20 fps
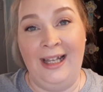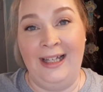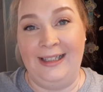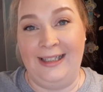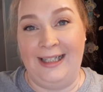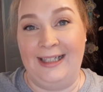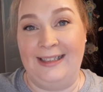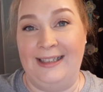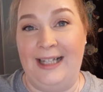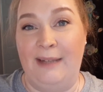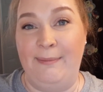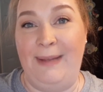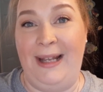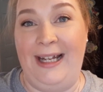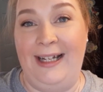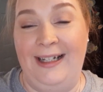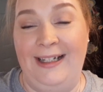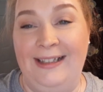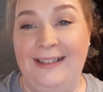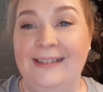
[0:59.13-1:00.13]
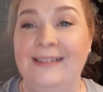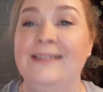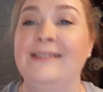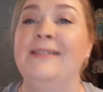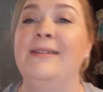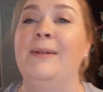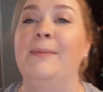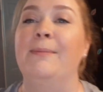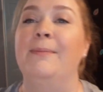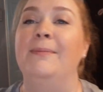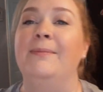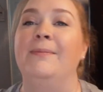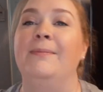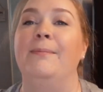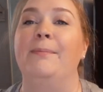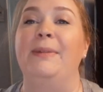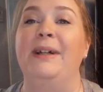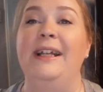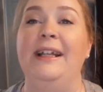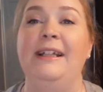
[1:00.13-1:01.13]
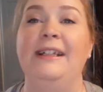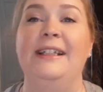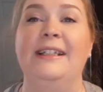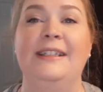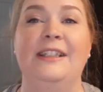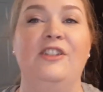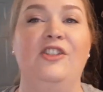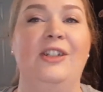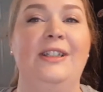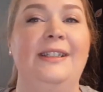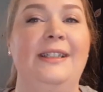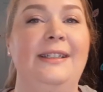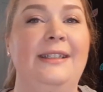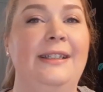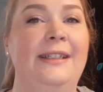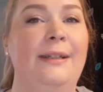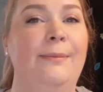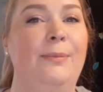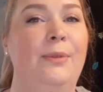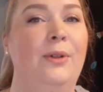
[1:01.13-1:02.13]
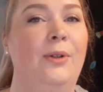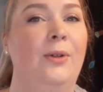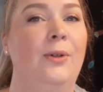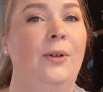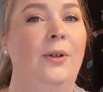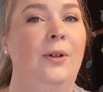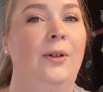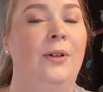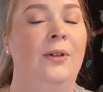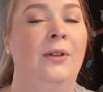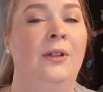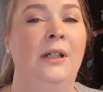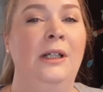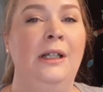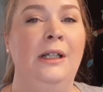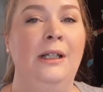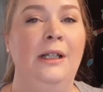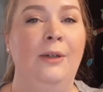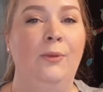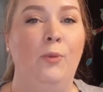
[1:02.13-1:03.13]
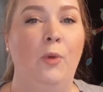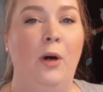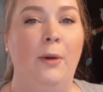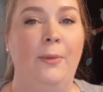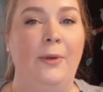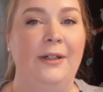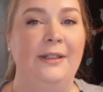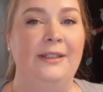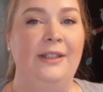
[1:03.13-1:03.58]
Yes, I made it. But this is just a typical Walmart